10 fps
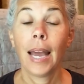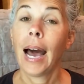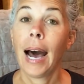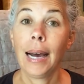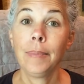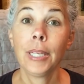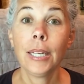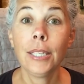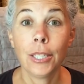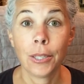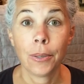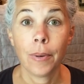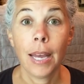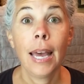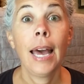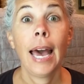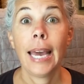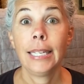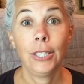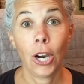I'm gonna do
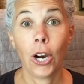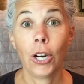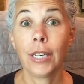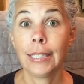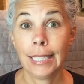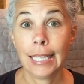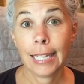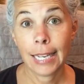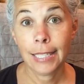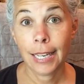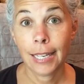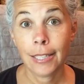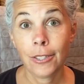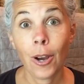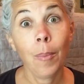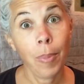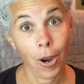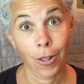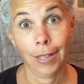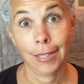a dog D N A test on
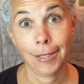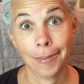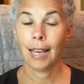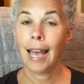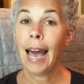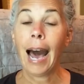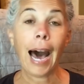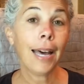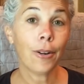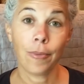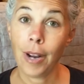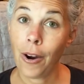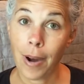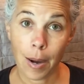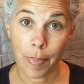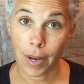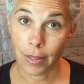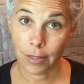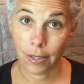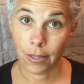Pollux. I don't know how
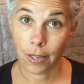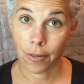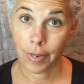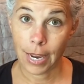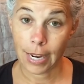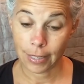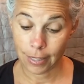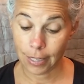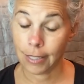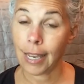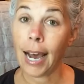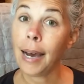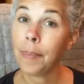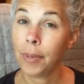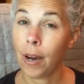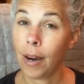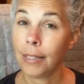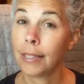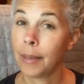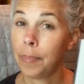Pollux is going to react to this. I'm
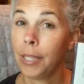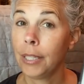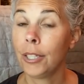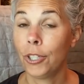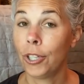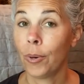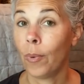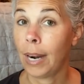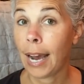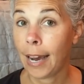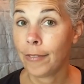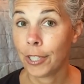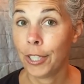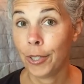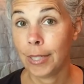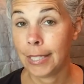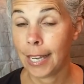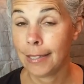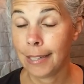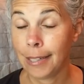not completely sure what I have to do to
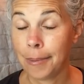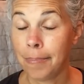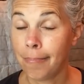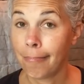test him.